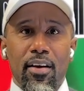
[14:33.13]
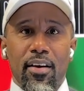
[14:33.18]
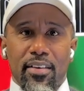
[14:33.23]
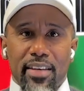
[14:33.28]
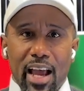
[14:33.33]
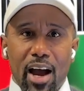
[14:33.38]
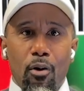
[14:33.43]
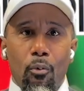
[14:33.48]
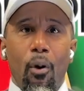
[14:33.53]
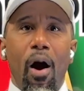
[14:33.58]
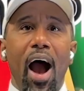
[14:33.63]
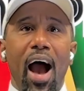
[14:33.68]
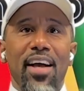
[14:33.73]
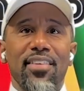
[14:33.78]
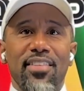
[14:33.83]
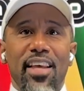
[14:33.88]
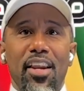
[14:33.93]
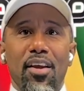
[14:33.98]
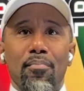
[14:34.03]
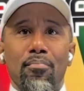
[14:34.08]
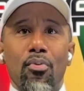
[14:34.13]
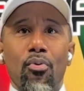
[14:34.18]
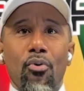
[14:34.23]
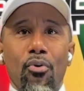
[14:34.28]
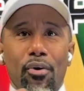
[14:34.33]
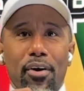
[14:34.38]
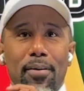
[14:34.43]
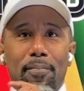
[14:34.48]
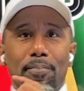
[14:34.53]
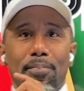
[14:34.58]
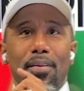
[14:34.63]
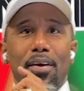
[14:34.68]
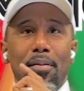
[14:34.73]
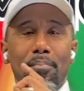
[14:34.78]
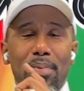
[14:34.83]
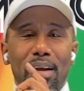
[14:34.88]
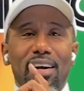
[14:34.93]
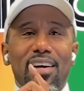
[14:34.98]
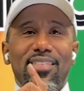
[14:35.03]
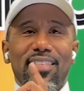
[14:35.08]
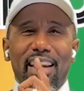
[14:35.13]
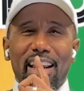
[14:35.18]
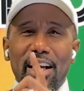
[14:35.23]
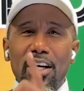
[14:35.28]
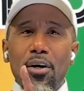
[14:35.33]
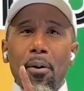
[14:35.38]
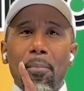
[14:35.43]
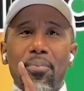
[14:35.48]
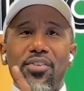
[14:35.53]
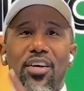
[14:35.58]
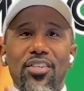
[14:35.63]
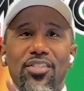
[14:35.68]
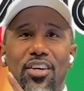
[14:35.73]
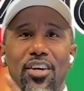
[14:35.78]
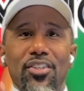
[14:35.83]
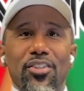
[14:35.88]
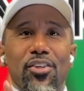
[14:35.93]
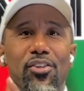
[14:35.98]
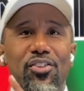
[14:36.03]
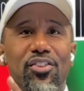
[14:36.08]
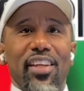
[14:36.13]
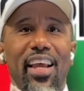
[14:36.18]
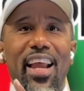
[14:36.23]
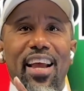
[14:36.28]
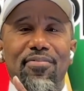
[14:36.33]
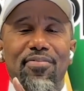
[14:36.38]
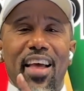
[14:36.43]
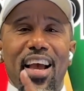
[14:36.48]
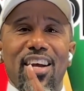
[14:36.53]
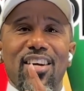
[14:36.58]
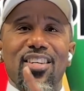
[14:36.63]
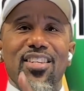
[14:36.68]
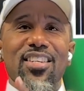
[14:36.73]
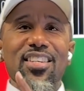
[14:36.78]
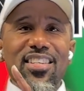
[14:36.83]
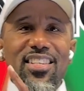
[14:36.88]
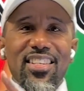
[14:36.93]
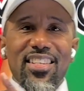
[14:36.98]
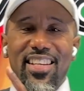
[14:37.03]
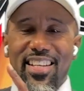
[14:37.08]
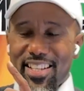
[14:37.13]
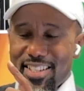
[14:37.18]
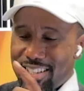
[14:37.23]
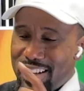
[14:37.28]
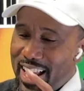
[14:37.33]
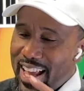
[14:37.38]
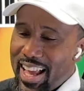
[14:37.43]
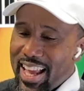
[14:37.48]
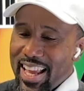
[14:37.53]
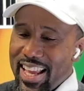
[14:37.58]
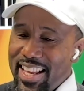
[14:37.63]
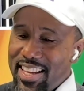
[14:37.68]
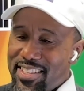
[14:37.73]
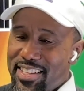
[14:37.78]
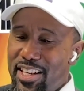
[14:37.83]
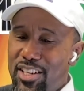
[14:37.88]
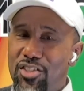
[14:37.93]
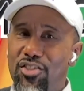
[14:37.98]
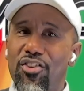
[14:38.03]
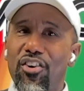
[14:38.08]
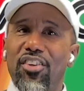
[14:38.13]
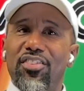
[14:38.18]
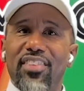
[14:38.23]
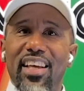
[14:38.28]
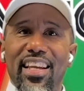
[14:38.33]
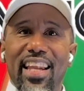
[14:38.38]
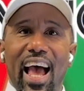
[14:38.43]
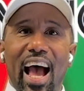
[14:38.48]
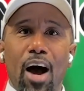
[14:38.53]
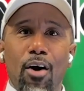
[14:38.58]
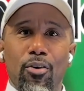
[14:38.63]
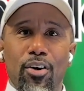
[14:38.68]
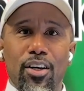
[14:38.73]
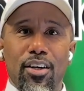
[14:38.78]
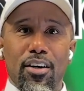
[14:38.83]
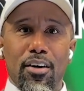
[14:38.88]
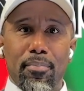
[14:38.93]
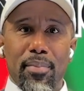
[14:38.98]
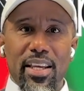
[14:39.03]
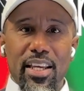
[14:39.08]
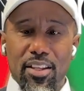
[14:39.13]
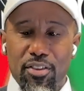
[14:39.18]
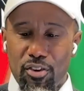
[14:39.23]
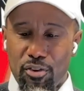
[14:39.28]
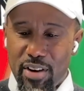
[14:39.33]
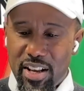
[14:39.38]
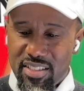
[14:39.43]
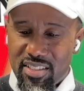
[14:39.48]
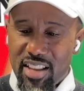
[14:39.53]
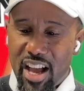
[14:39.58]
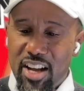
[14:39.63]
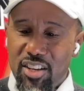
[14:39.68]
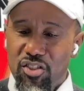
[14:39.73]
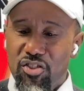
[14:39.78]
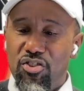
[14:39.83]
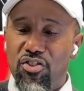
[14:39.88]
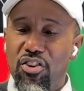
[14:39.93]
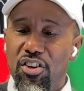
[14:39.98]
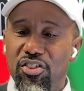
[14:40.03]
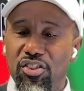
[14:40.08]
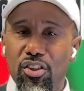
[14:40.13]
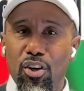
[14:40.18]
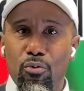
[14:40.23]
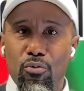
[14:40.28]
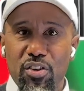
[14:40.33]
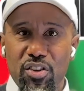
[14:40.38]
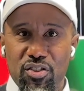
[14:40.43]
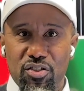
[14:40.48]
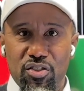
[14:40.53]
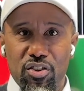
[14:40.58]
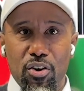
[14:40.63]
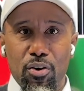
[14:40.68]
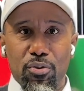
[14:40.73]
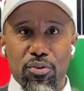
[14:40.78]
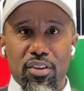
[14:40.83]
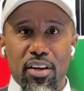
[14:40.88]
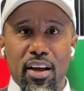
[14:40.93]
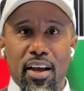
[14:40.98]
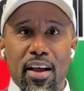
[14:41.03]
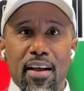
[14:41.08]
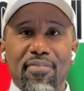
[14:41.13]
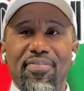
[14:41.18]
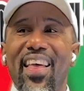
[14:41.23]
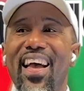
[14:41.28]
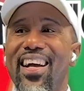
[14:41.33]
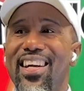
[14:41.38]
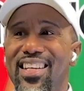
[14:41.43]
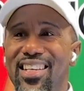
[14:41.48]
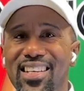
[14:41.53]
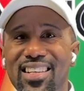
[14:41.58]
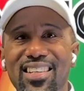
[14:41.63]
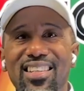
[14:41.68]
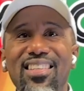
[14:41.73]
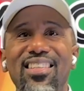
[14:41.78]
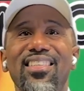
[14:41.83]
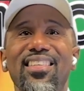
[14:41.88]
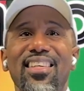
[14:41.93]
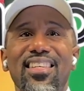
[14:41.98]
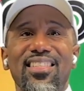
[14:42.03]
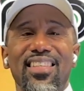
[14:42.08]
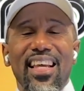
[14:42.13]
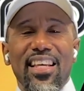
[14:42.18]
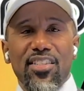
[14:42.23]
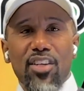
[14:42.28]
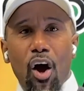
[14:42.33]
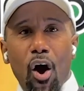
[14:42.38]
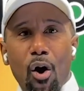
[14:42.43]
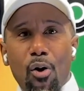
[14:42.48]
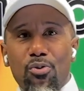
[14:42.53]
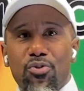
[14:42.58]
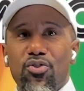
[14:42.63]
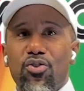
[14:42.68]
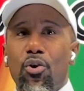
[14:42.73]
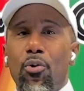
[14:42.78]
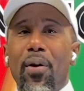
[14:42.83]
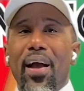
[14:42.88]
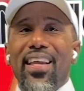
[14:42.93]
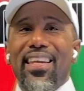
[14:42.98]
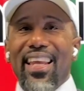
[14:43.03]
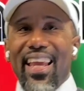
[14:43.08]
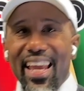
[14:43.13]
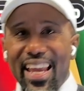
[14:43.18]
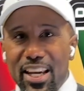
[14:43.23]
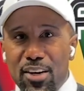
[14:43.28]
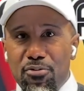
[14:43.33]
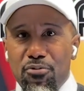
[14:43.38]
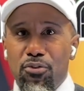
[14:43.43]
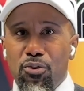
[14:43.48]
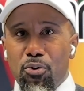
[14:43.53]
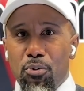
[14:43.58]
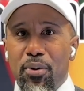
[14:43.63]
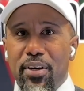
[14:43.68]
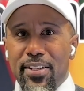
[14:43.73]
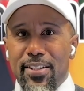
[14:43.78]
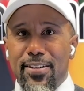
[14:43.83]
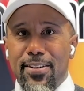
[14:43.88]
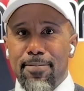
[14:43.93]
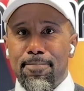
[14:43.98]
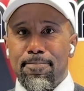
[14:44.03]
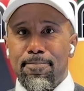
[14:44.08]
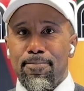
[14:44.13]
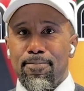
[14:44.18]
Now, why is that important? Because it helps us understand that goodness isn't just an outcome either. It's not just a result. That goodness is also an influence.